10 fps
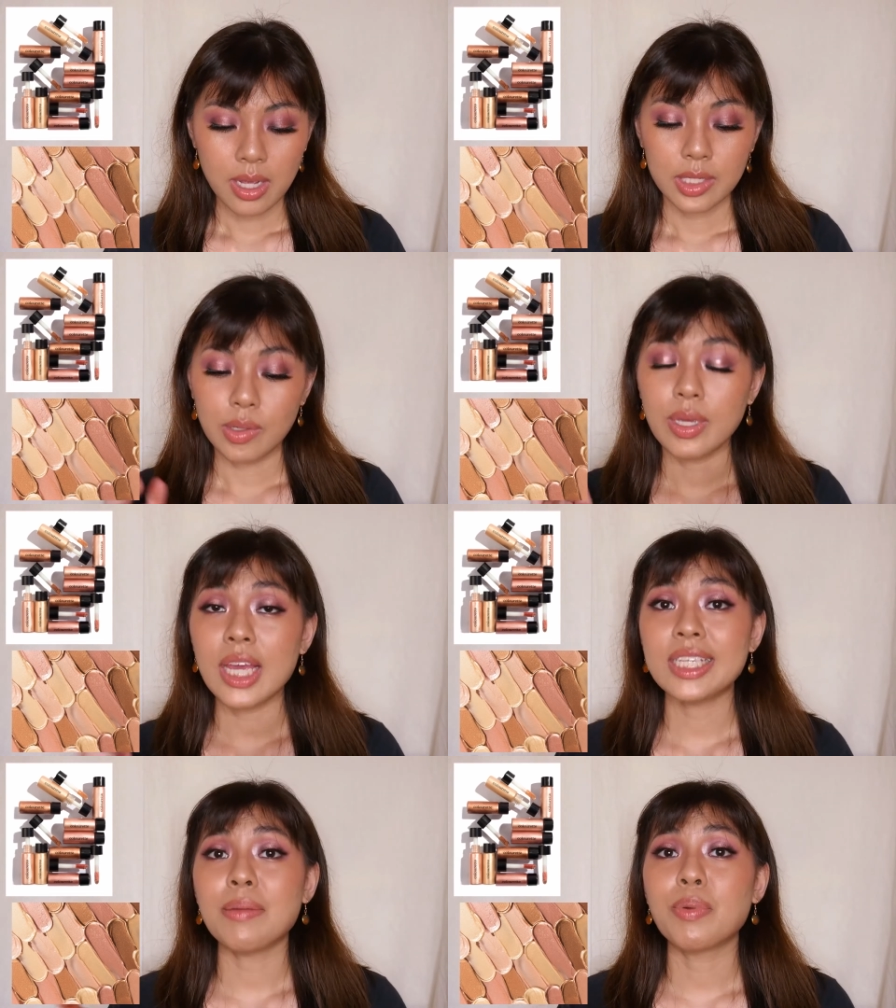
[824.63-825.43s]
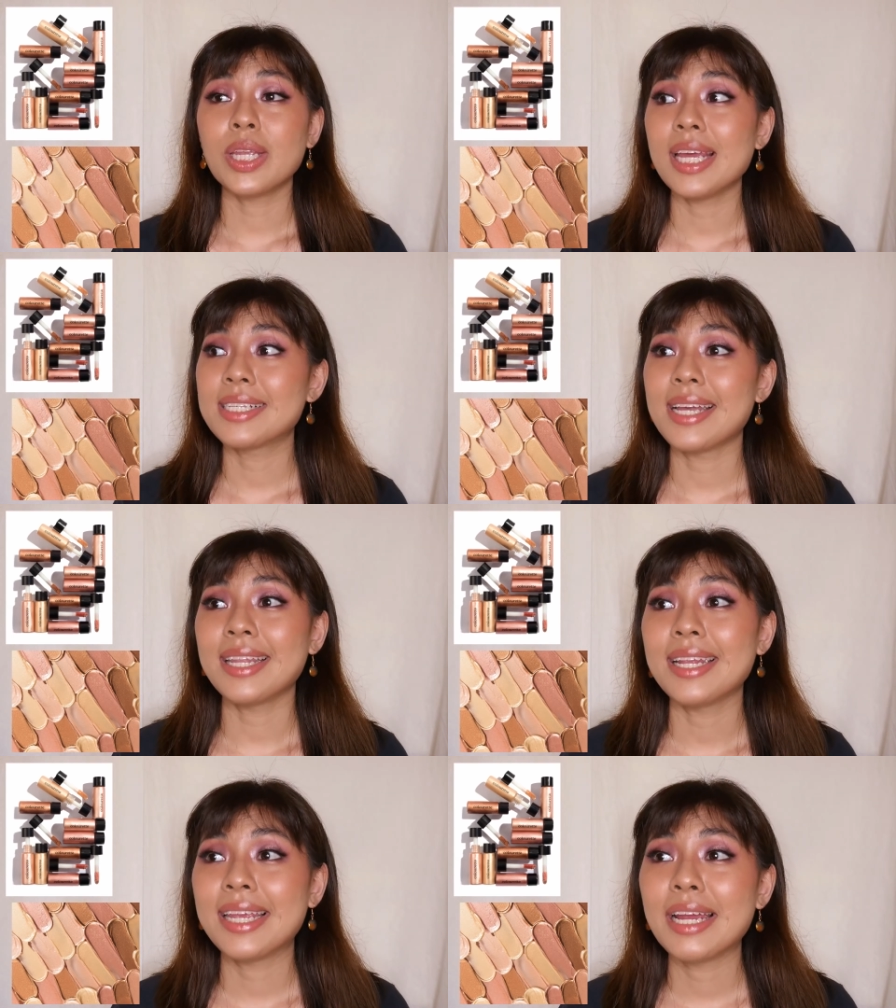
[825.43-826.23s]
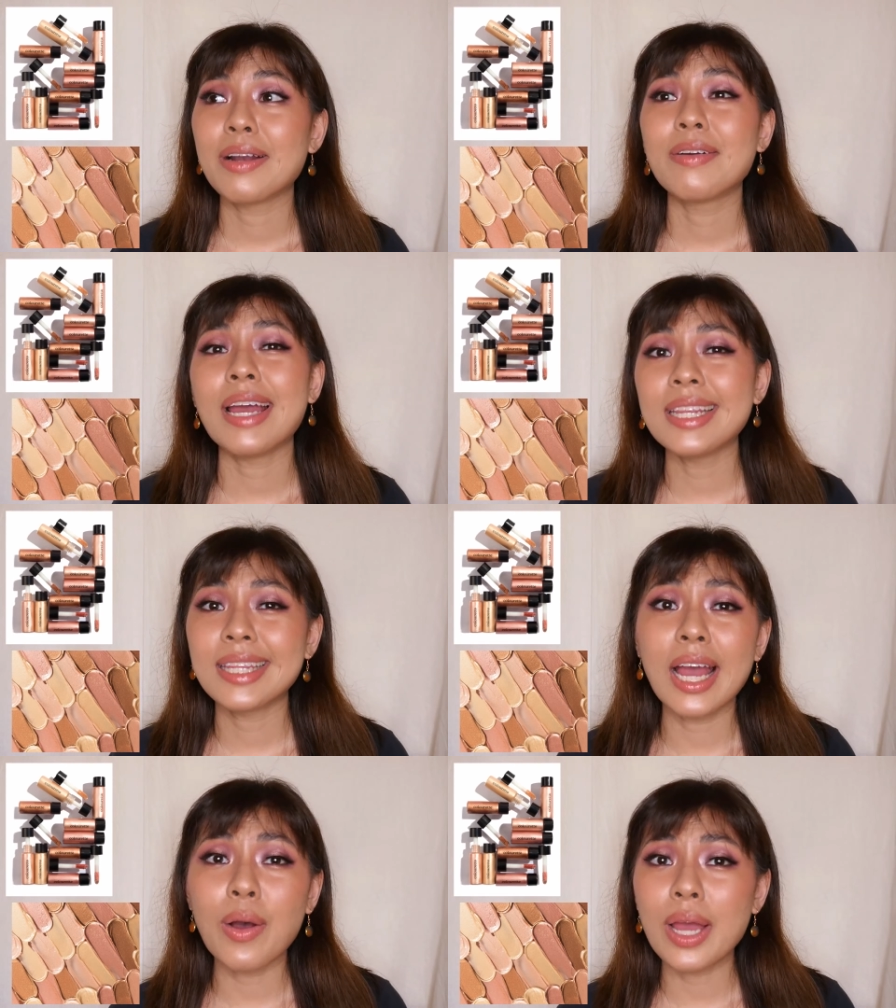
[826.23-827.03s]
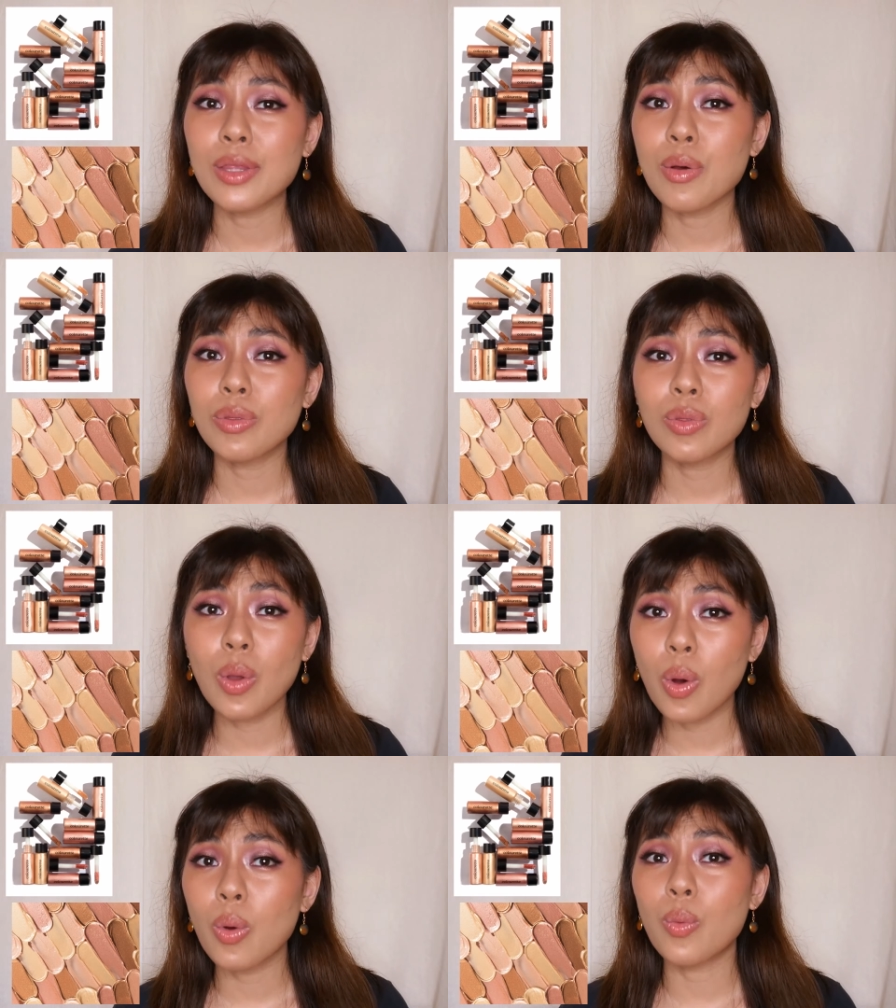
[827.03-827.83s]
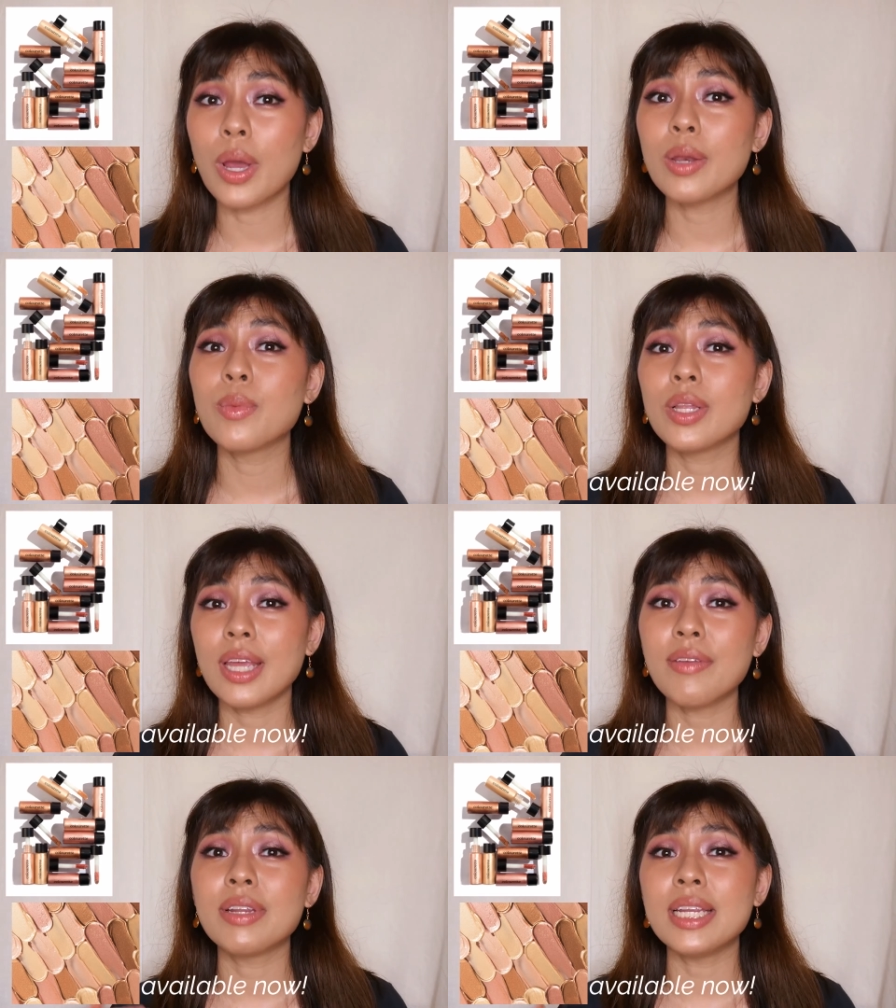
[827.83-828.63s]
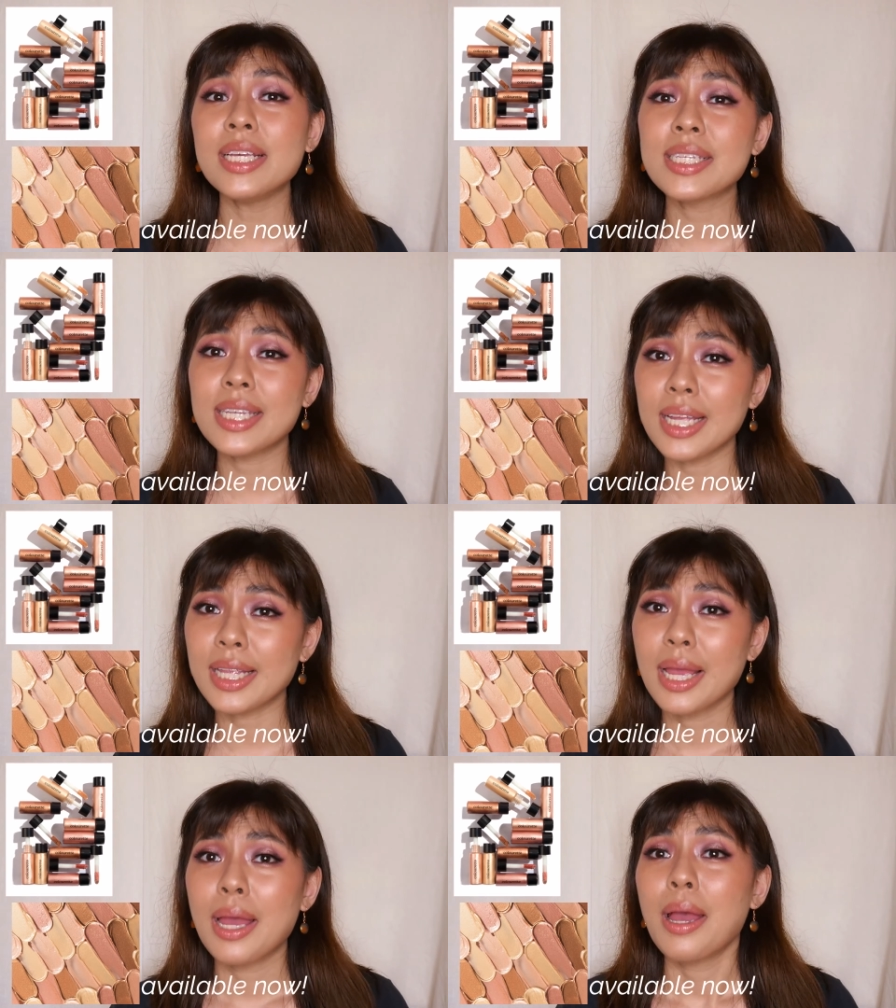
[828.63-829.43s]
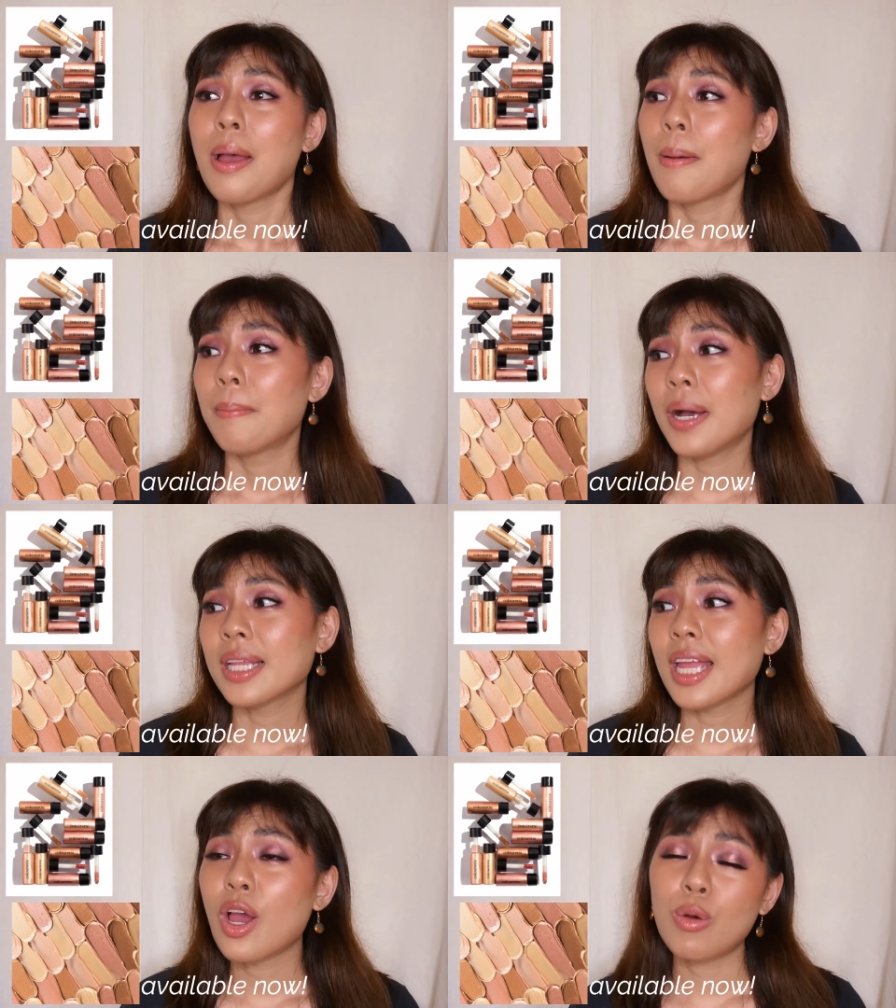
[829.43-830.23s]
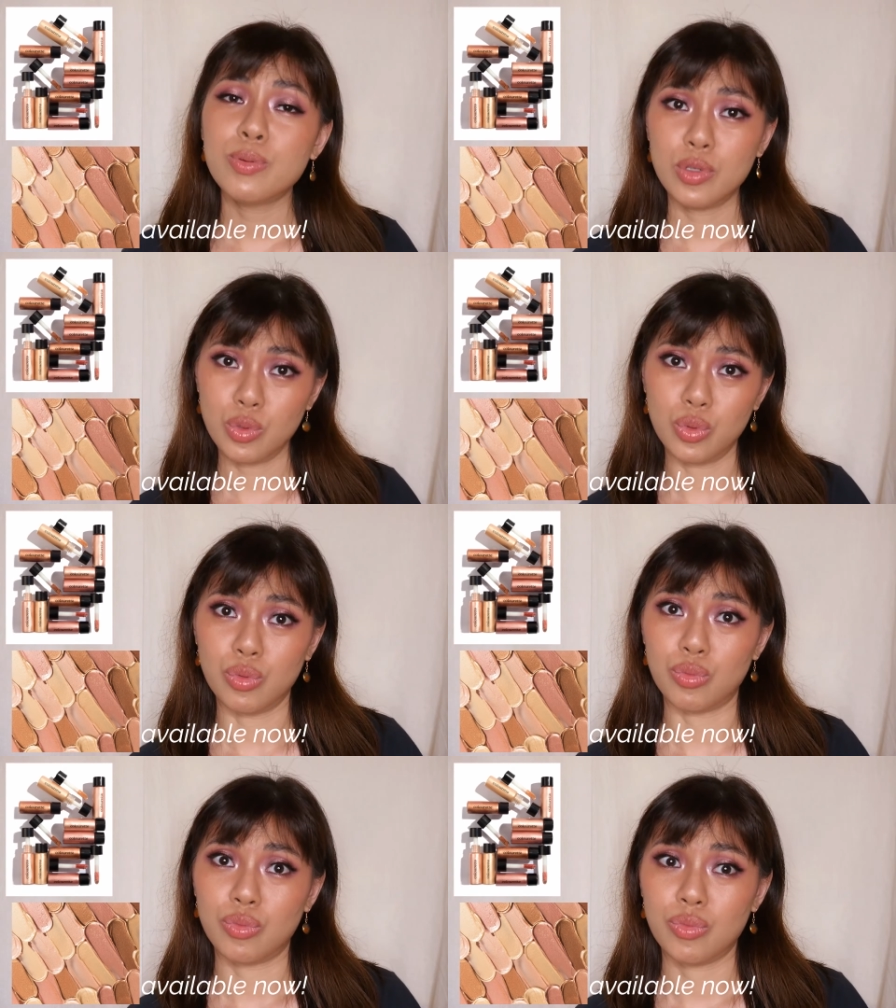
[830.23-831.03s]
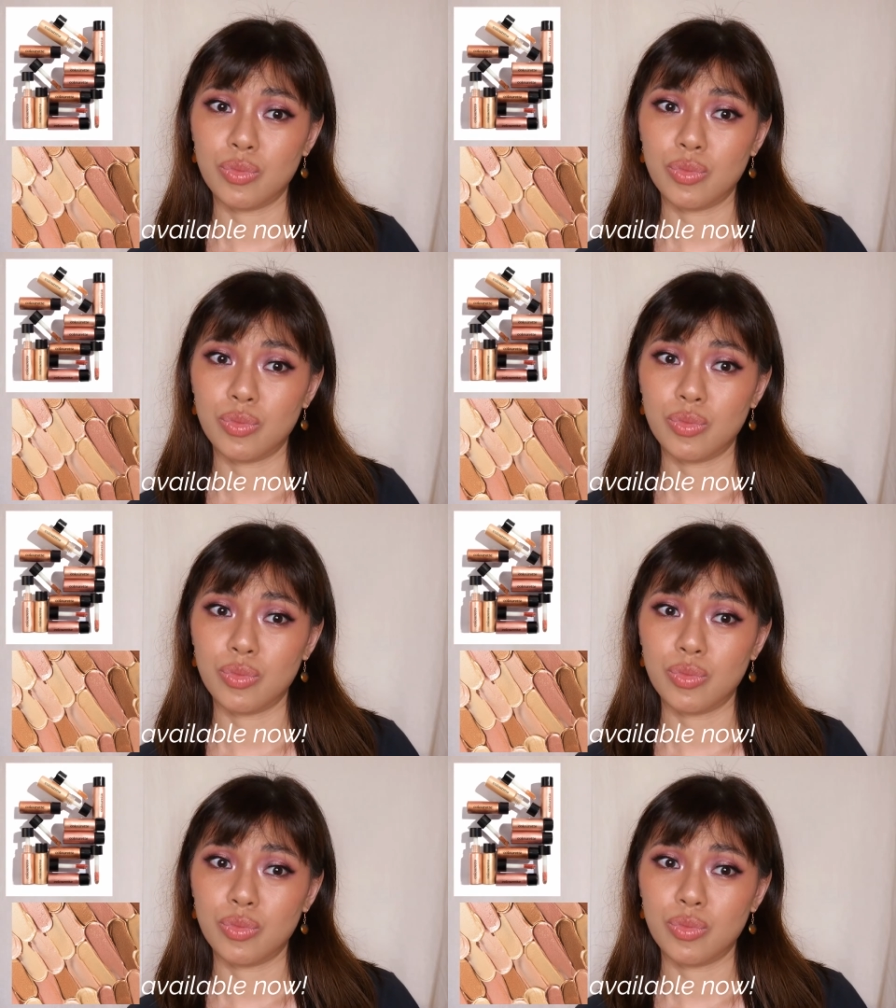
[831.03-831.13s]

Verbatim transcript: So yes, I'm pretty excited here. Right now, I don't know when will they release it. But I hope soon.